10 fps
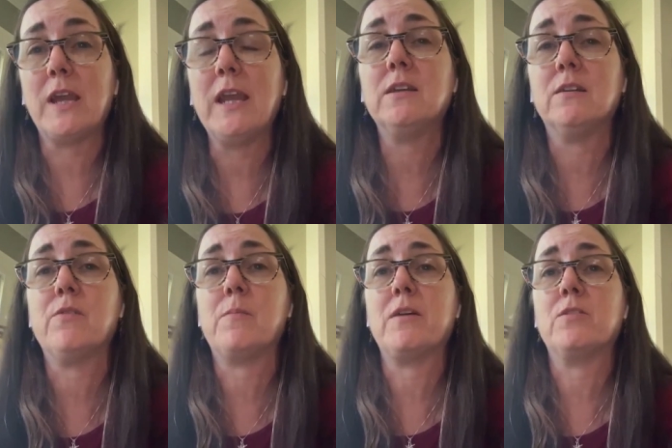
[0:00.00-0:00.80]
creative
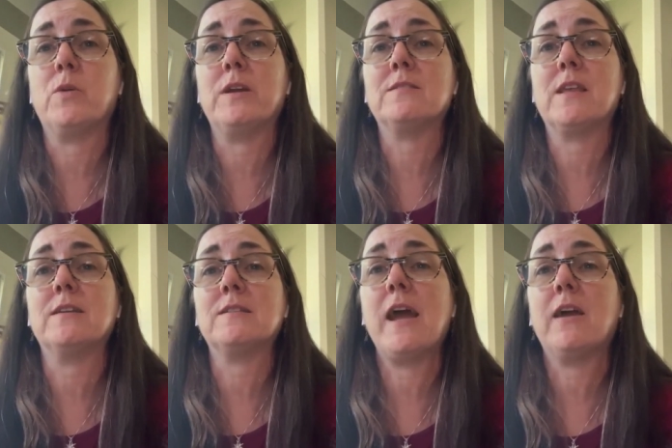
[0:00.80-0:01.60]
about the ways they
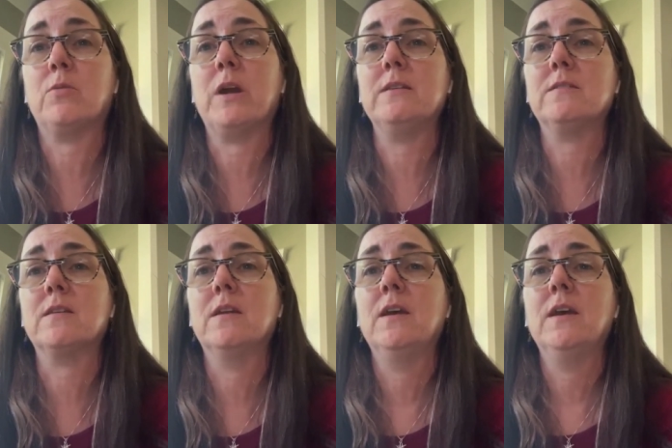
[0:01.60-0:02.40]
attack rights
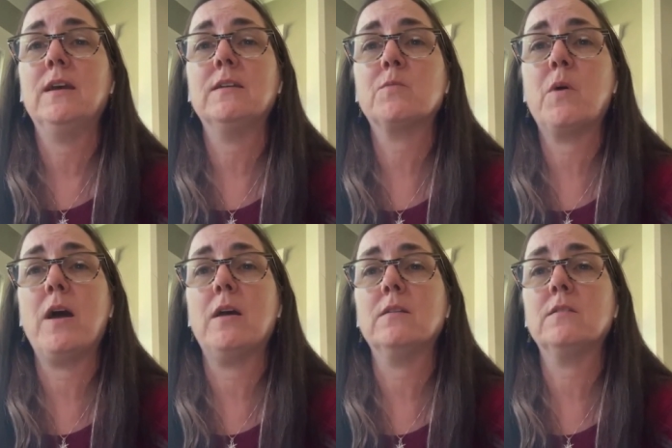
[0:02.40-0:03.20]
as
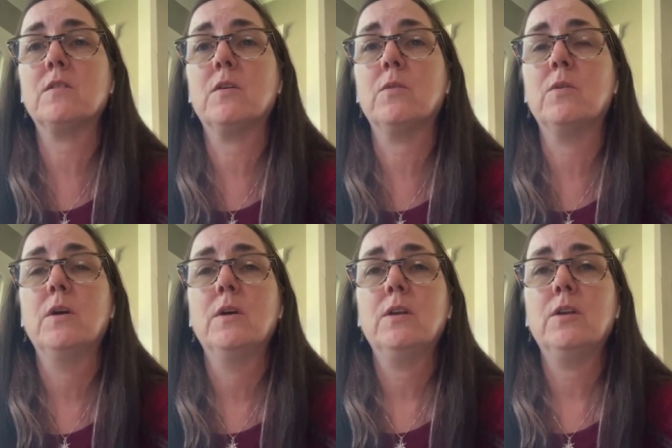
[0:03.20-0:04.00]
well. So
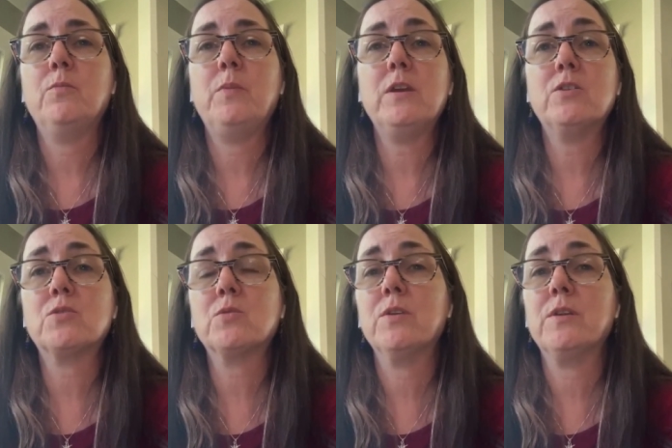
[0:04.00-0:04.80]
being
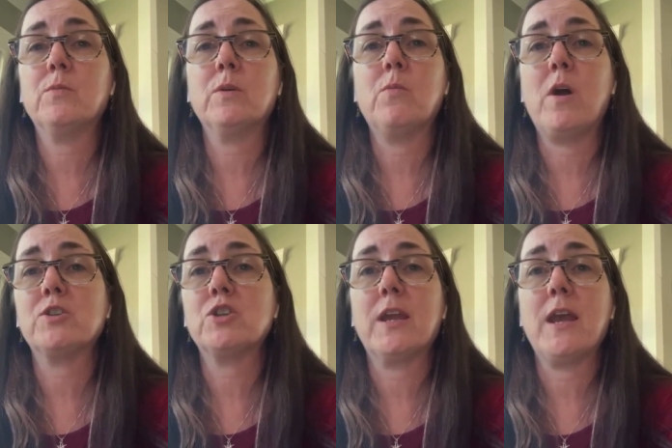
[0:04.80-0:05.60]
sure that we're
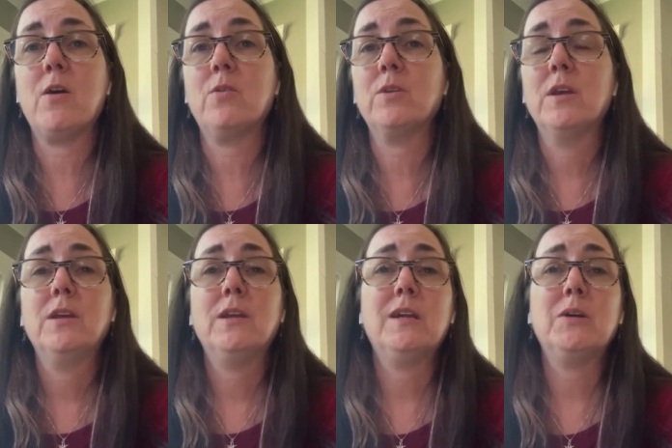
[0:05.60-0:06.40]
watching out,
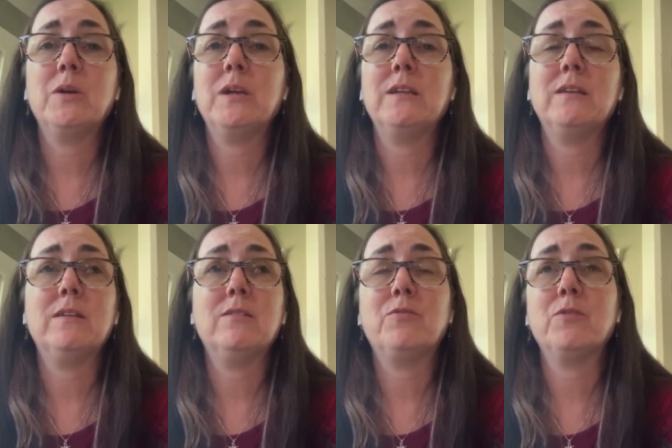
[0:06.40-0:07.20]

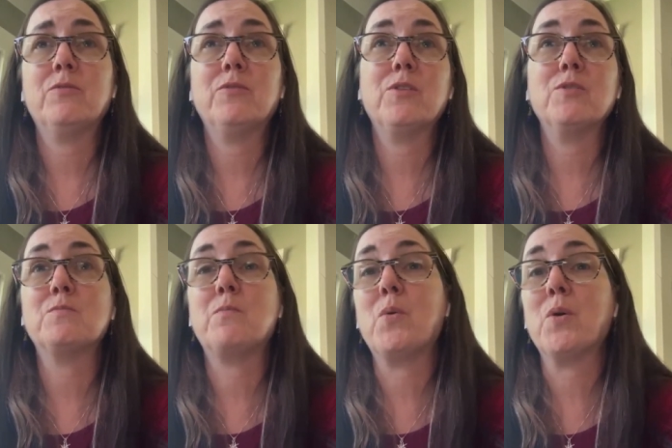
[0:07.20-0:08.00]
for those
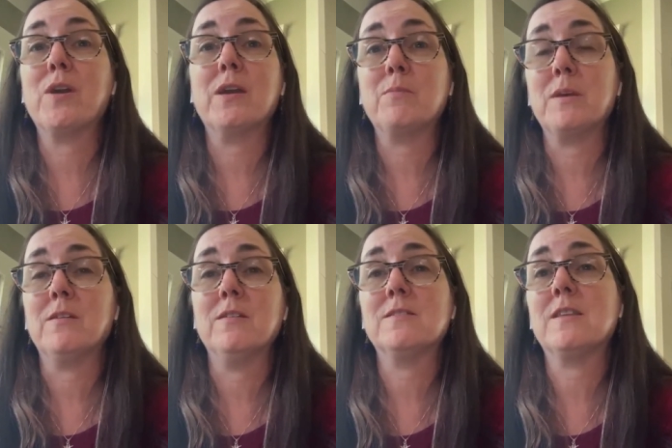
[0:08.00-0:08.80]
boring
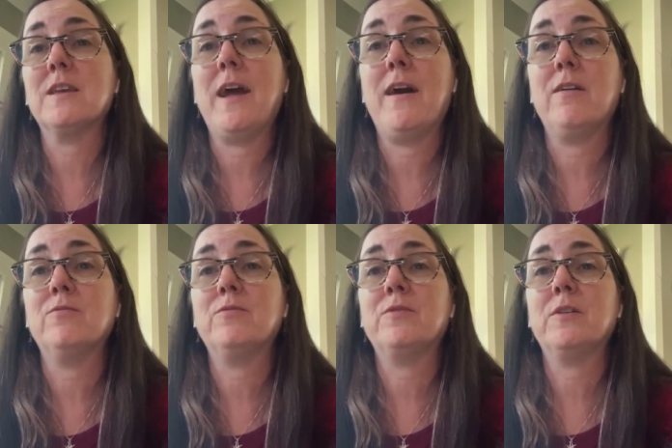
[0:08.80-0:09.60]
bills that
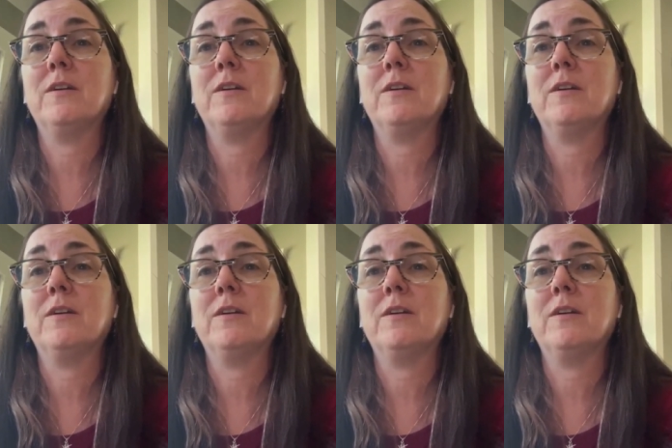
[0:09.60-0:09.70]
have